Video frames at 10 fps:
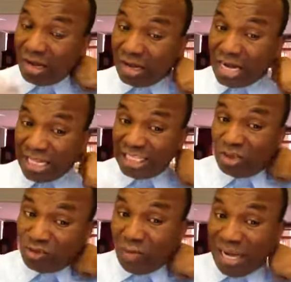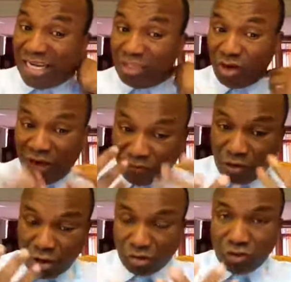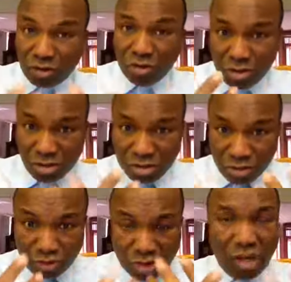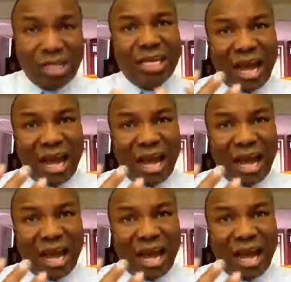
That is just my nature. I've got to study.